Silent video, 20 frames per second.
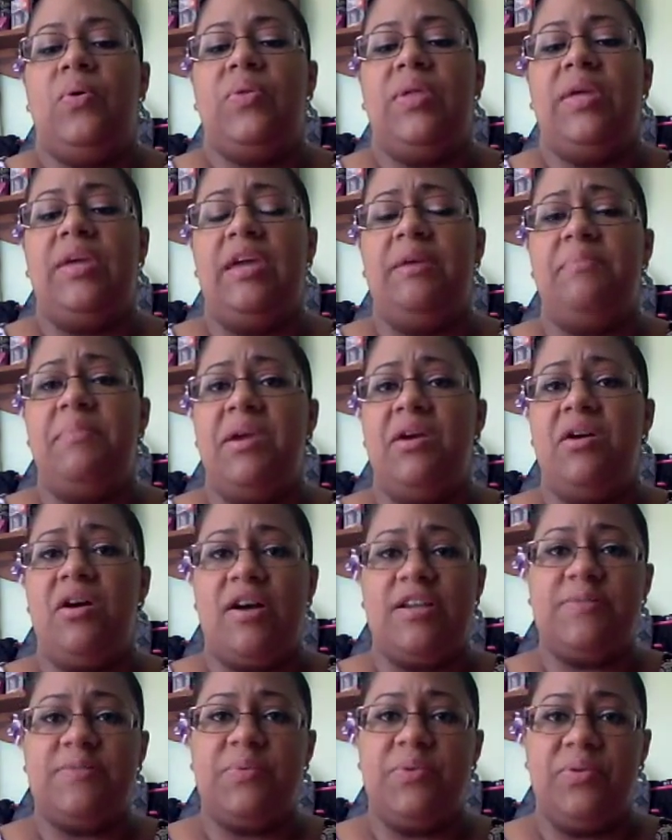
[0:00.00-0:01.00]
They gave me a
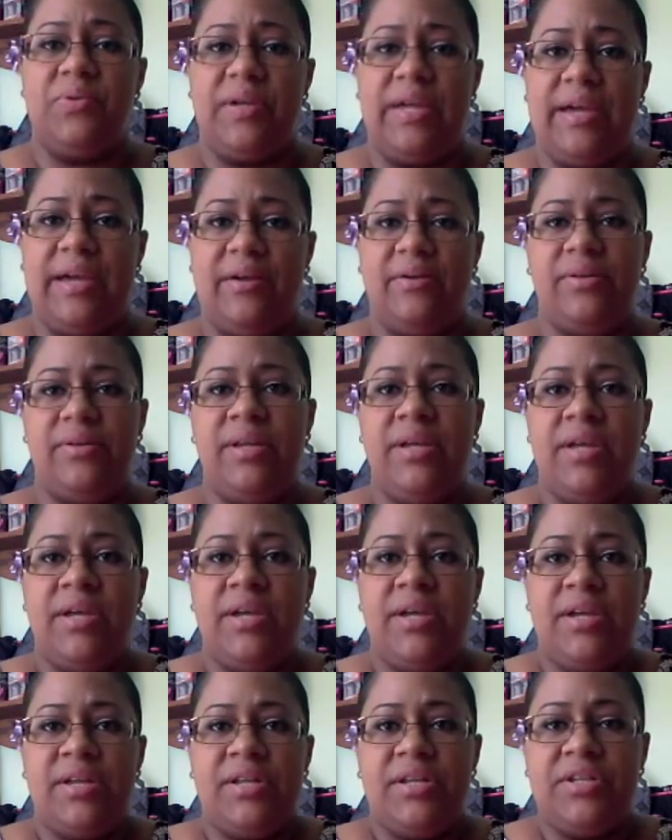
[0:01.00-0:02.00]
hospital gown
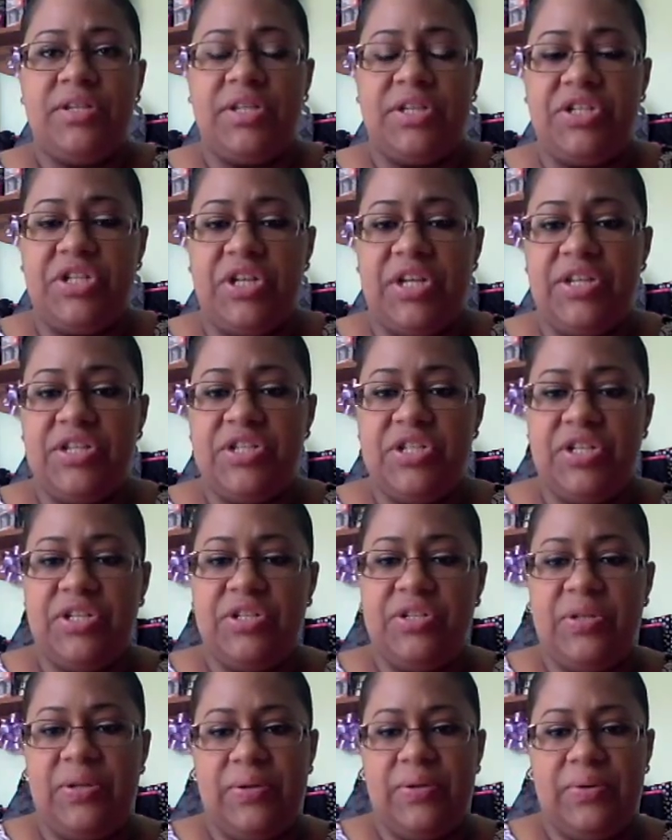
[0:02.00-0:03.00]
to change
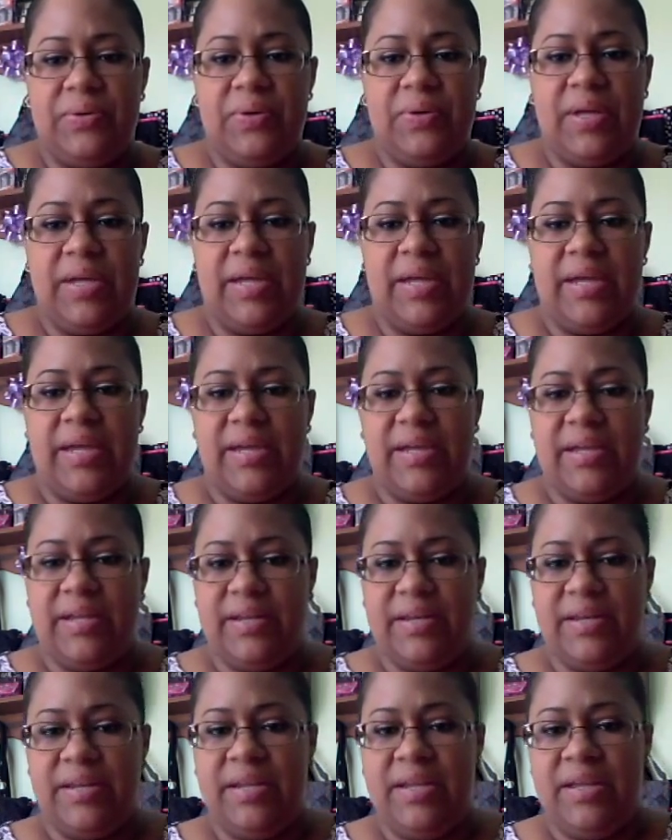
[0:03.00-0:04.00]
into,
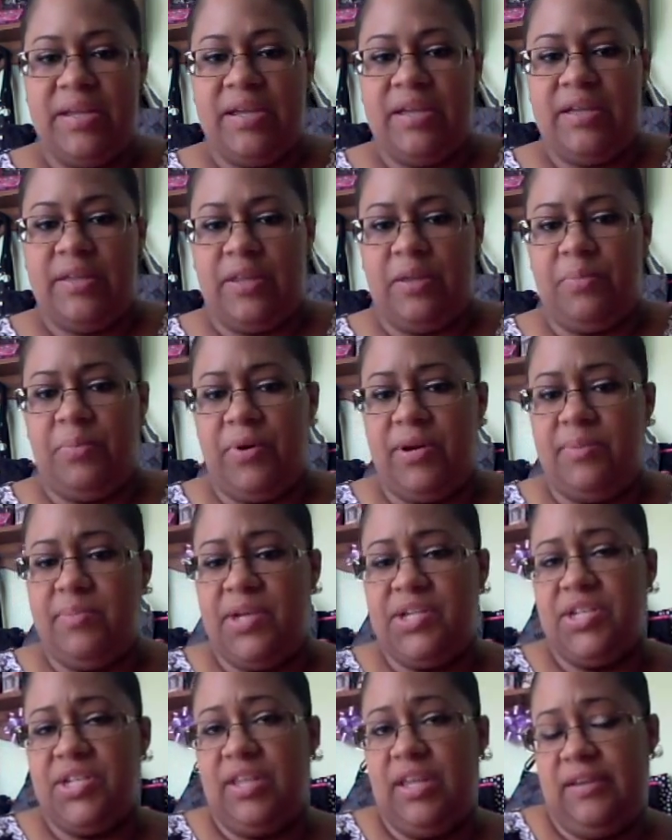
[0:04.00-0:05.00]
and they pretty
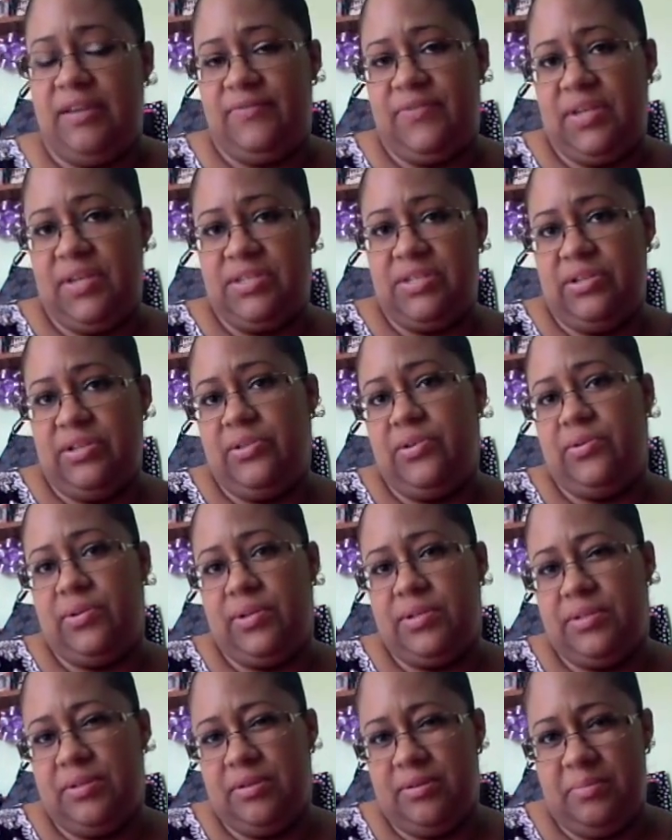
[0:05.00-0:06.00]
much left us
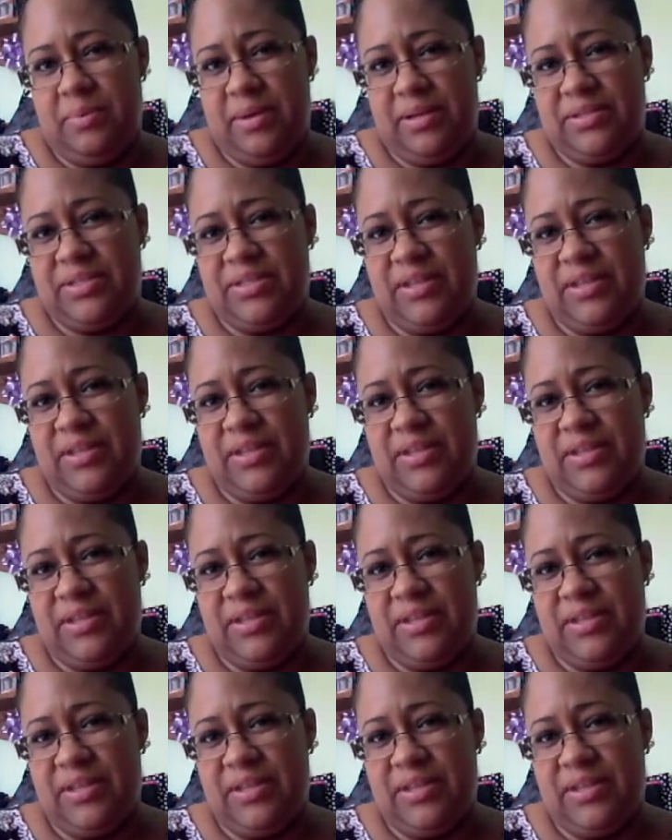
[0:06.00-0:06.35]
alone until about